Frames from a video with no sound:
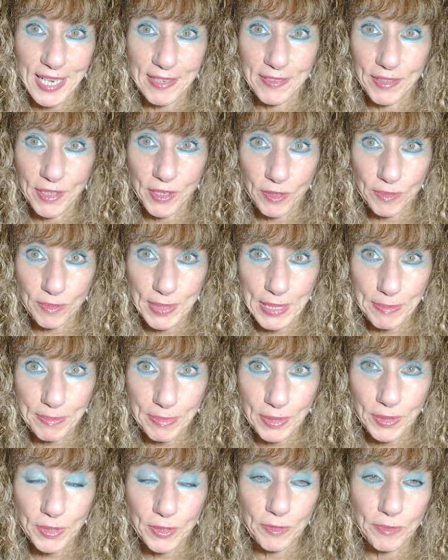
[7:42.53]
I've known
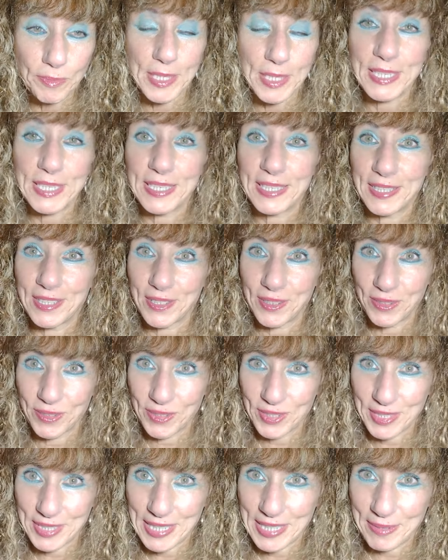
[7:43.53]
people who've been in
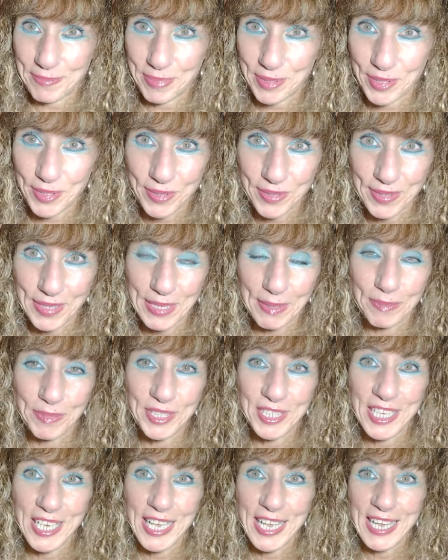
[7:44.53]
those day
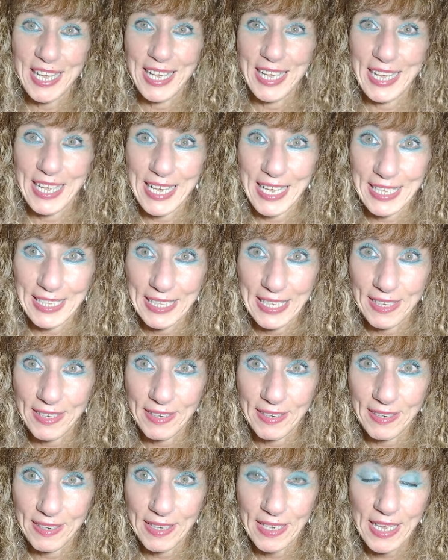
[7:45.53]
programs, and
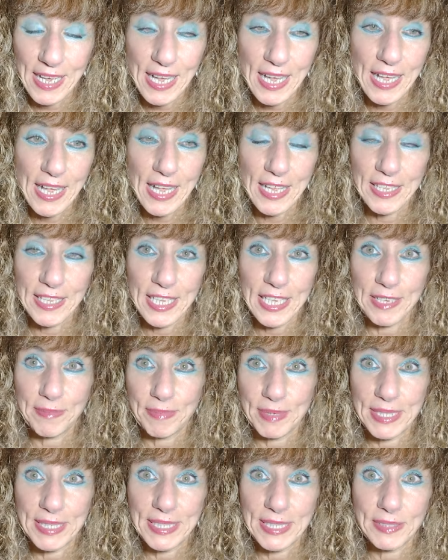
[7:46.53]

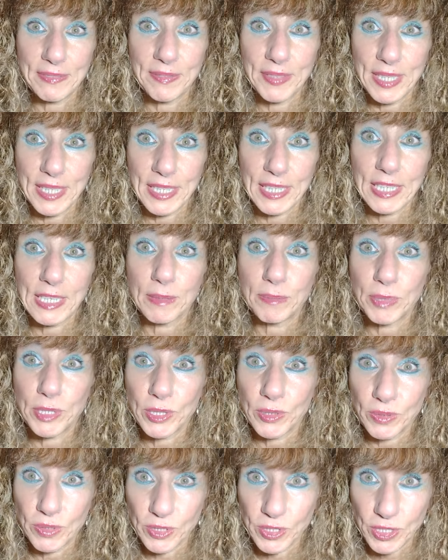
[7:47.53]
they've been severely
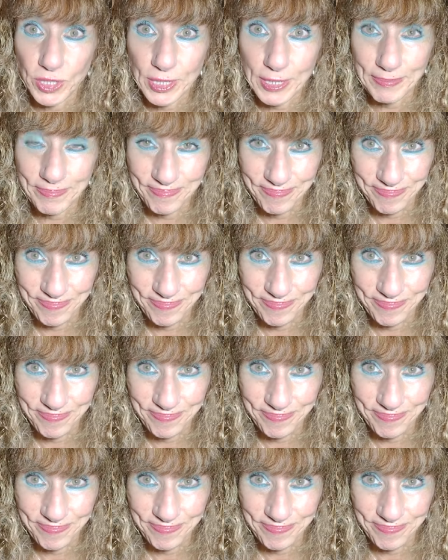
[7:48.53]
abused.